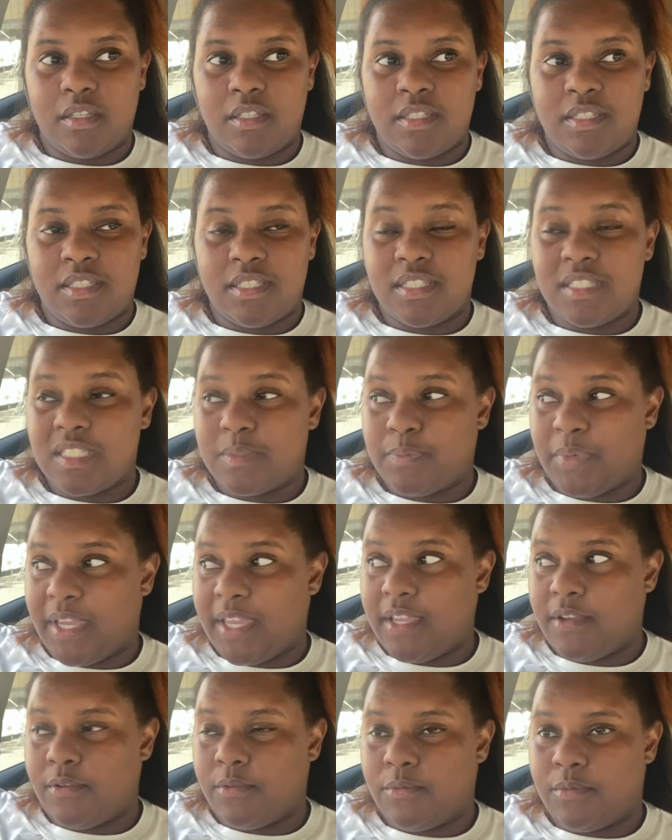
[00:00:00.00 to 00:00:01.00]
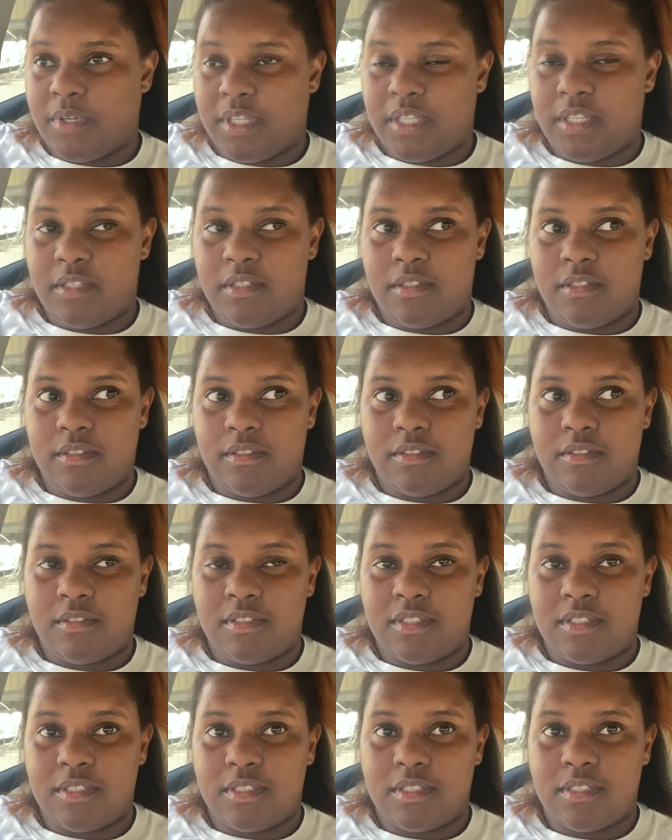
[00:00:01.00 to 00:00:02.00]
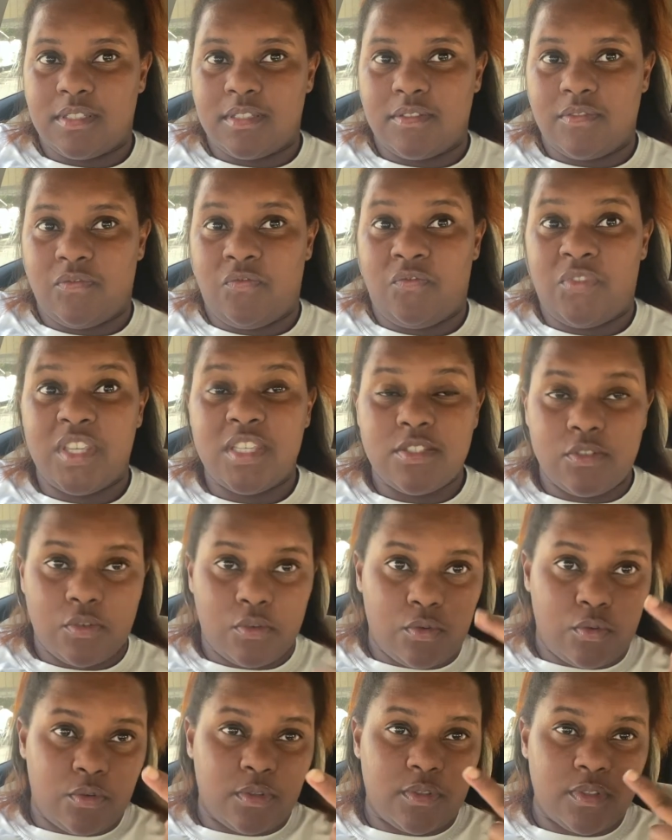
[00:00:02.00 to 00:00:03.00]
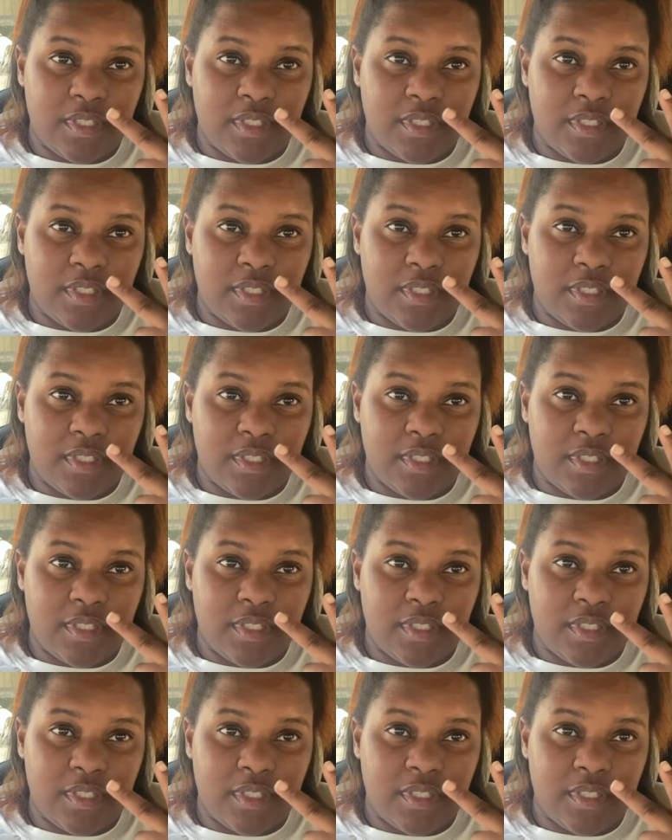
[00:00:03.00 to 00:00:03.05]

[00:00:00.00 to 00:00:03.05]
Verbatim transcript: despite what physical